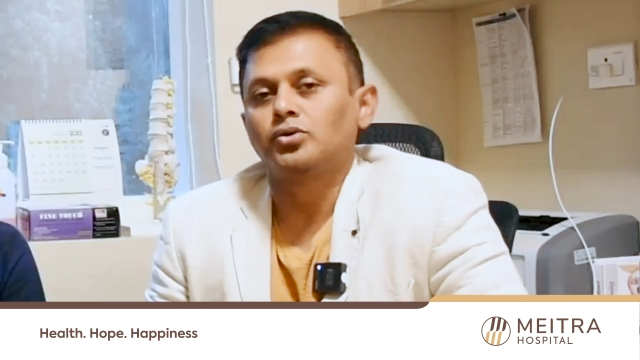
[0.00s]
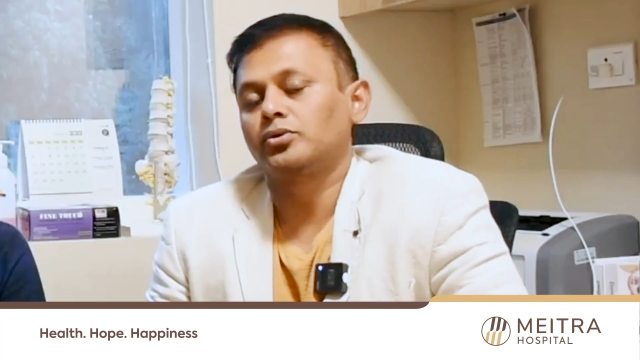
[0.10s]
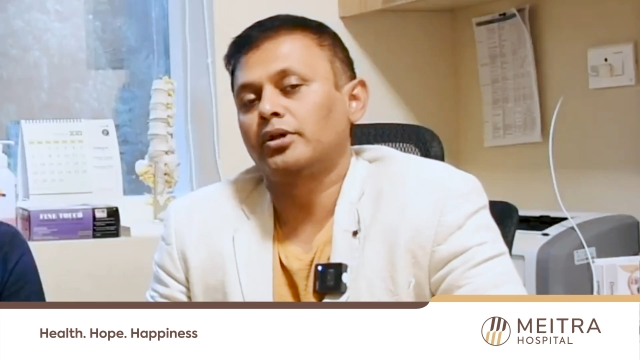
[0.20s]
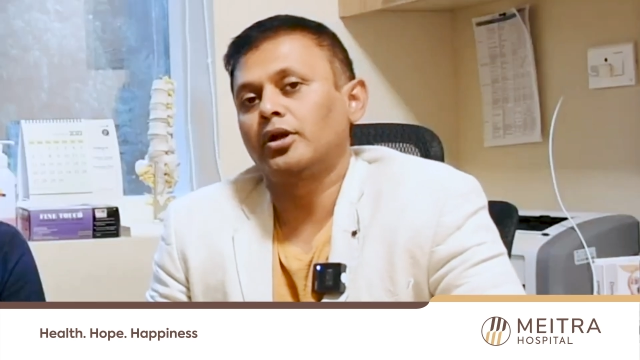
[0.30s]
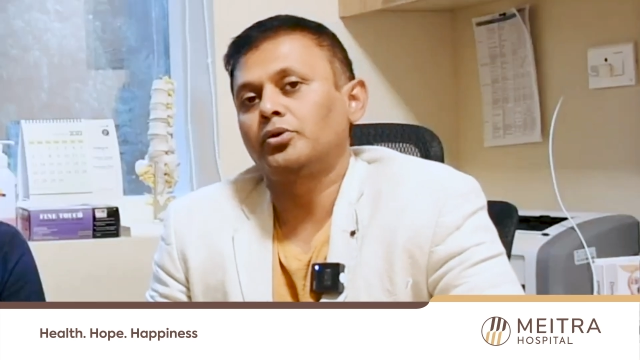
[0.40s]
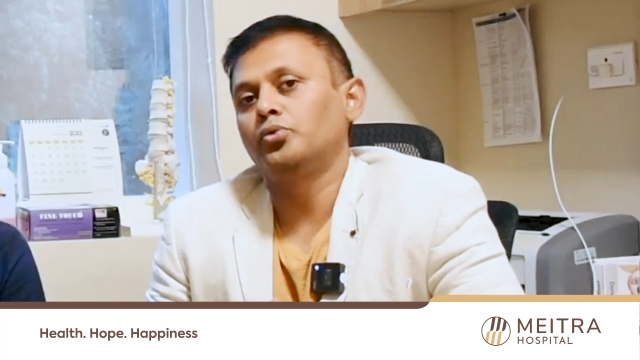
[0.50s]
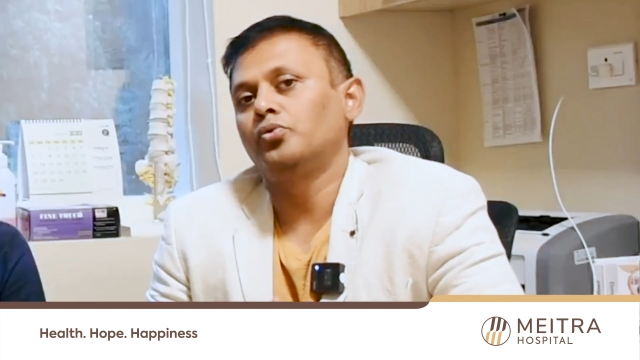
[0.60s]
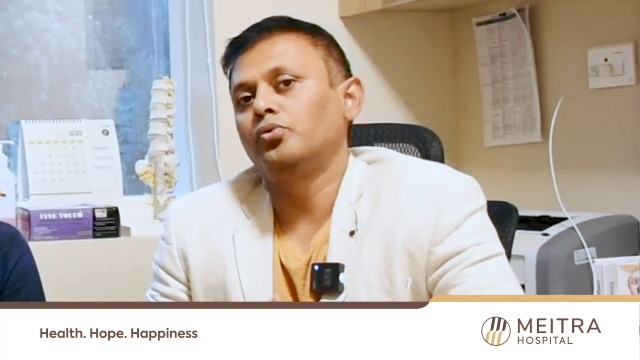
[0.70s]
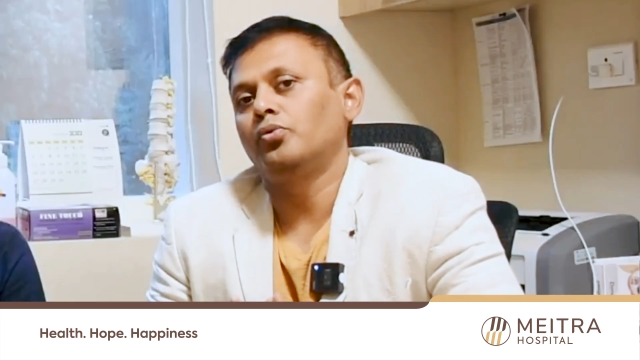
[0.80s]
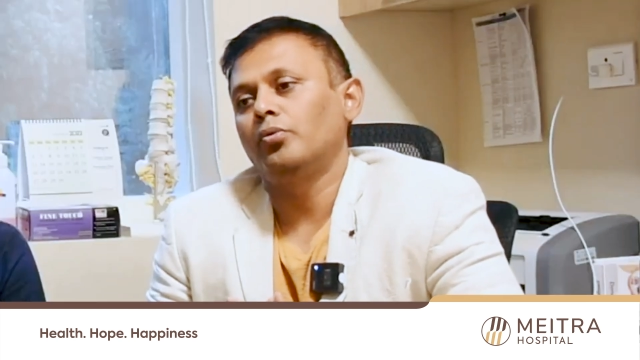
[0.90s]
So there are
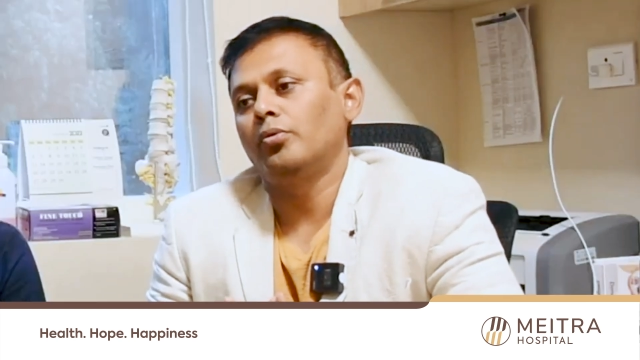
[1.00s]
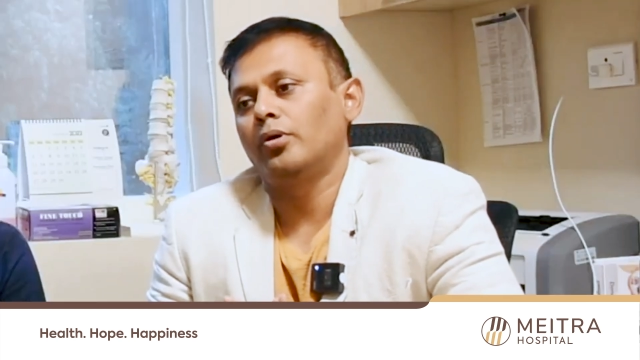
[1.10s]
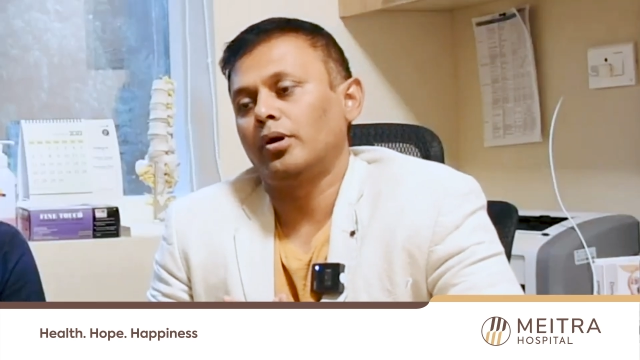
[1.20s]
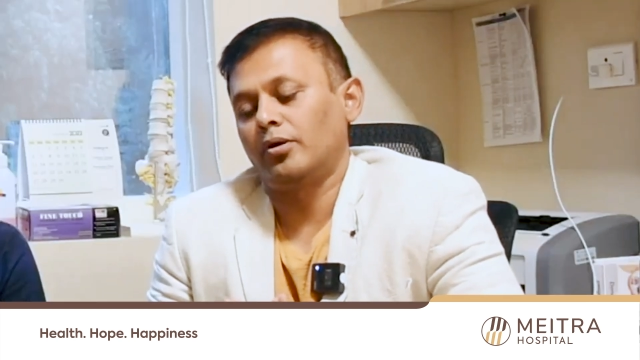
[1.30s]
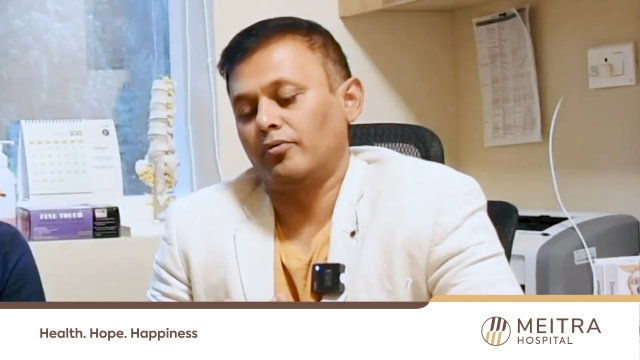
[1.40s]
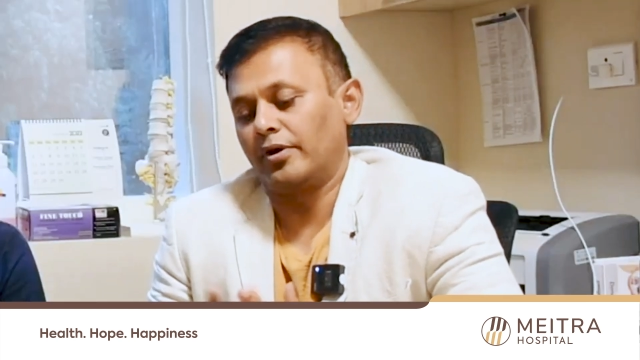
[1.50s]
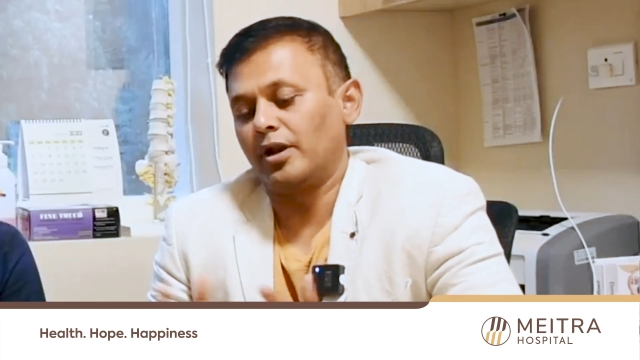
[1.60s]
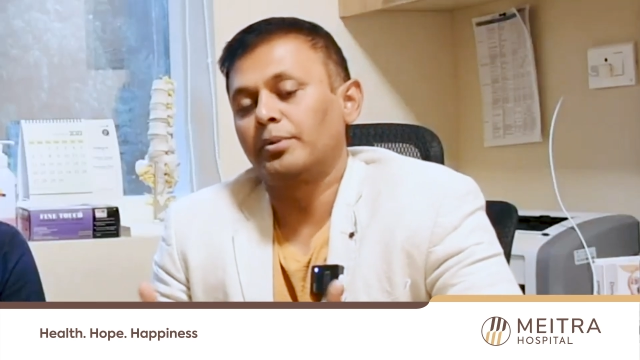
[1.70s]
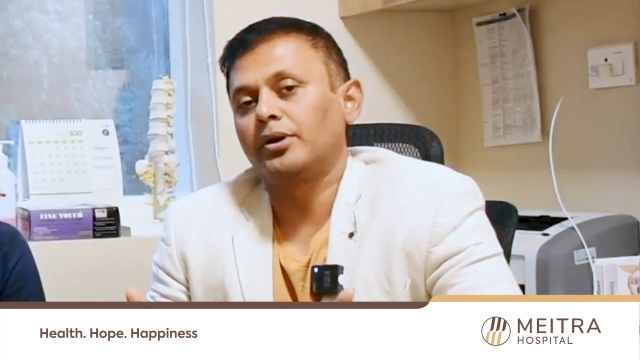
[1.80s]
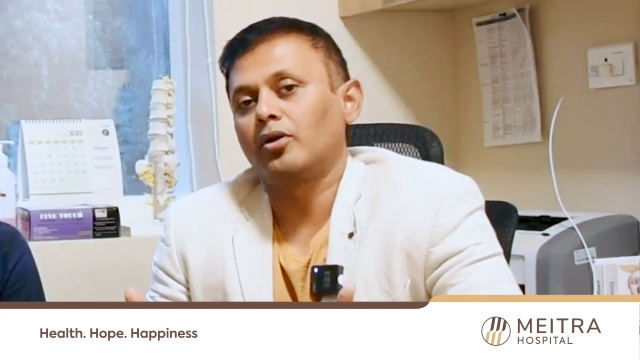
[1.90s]
two
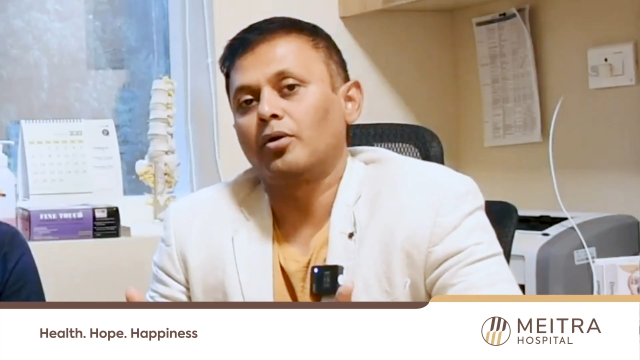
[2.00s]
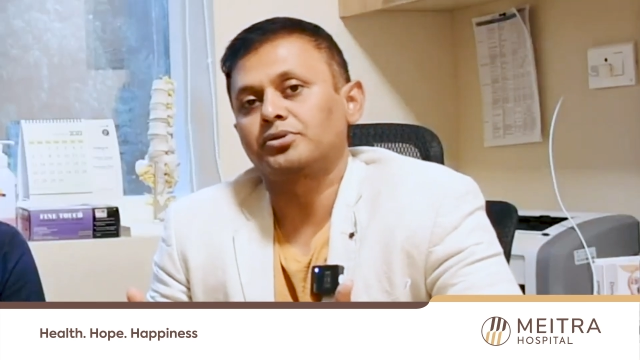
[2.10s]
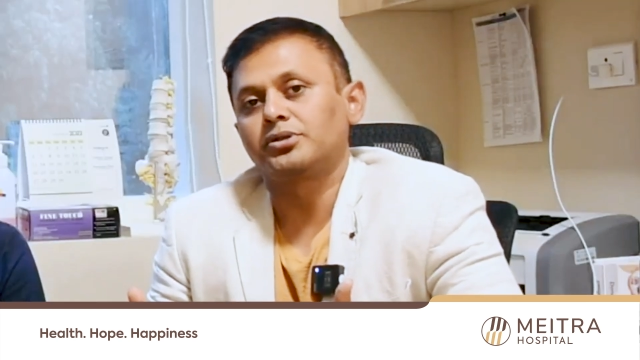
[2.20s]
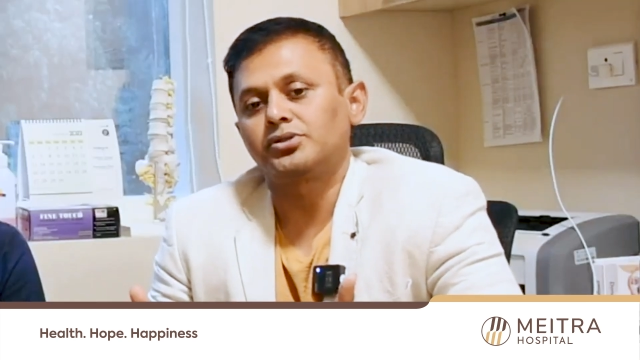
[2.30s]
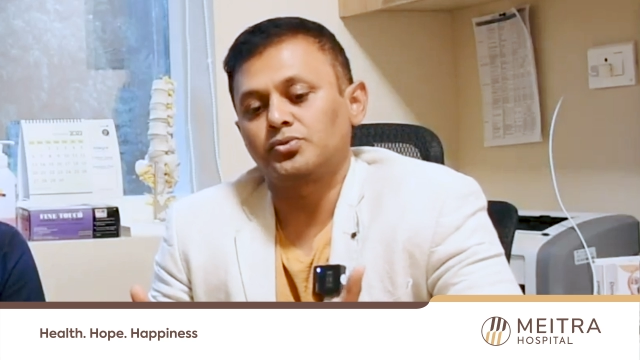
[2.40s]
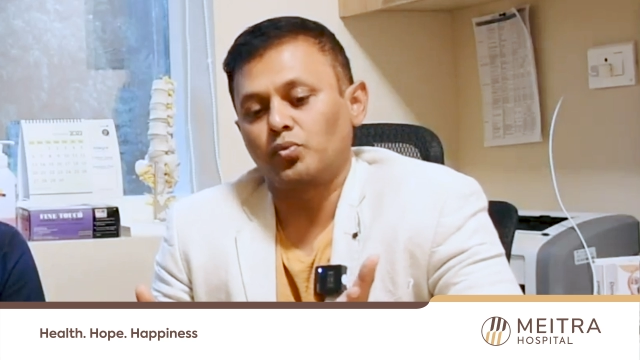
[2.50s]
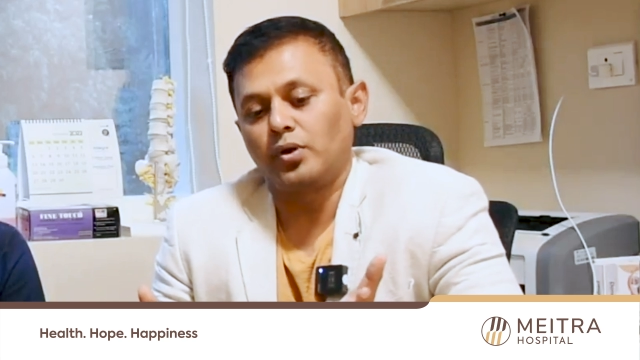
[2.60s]
fundamental options.